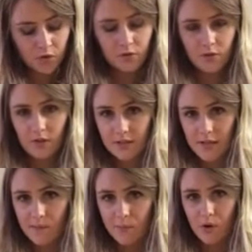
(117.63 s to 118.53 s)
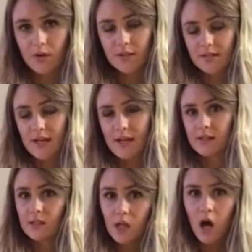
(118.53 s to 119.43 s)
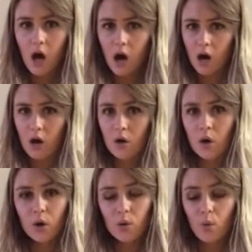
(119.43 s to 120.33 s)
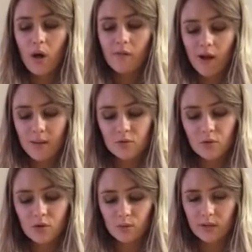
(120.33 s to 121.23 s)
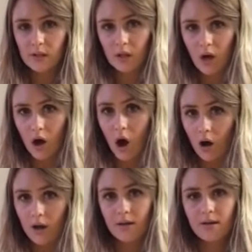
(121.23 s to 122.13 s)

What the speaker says: for example, I'll say, log. What rhymes with the word log?